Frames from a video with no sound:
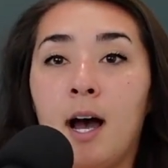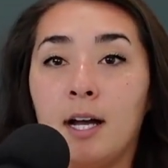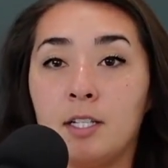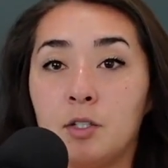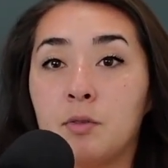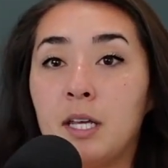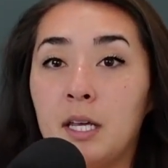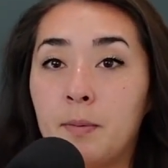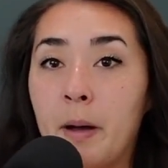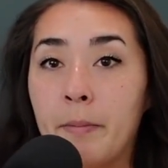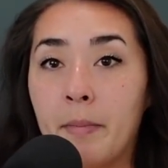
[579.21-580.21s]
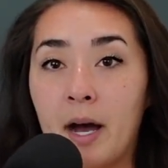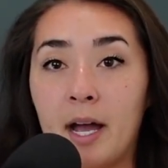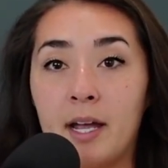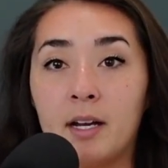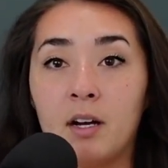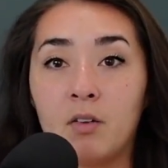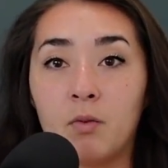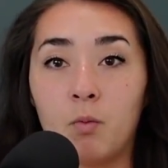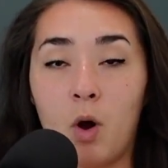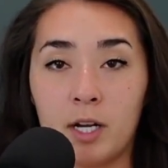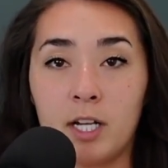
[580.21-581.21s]
I do keep my
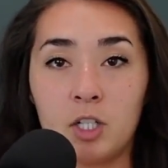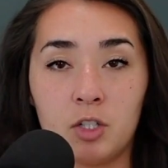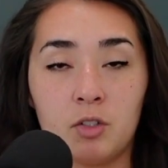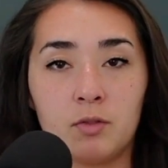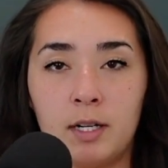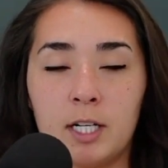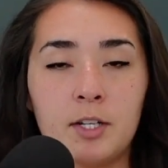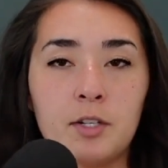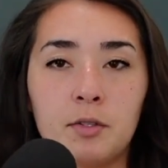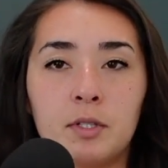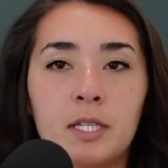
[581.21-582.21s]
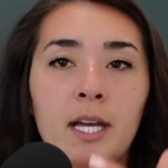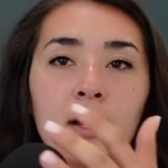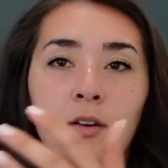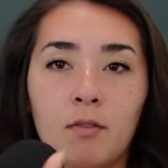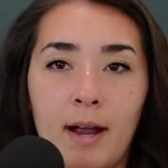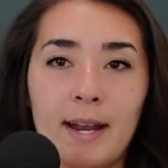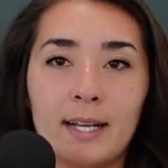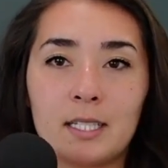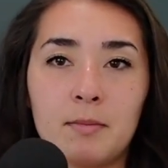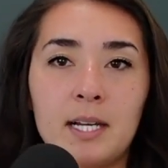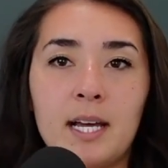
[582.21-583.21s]
walking shoes, running shoes right
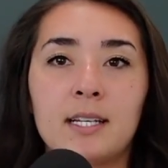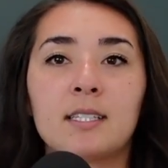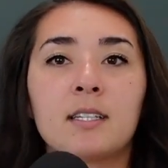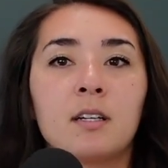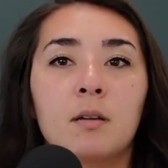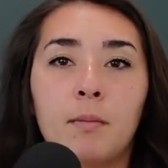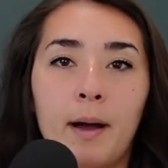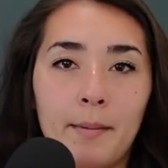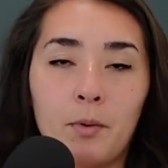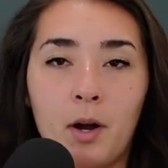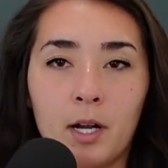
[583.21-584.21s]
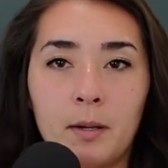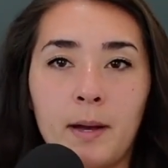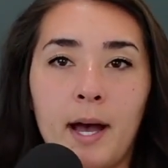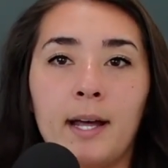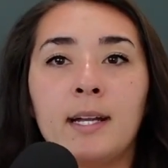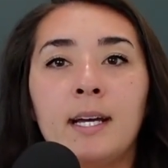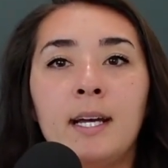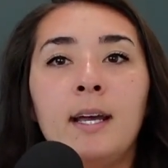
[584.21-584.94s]
next to my desk by my walking pad.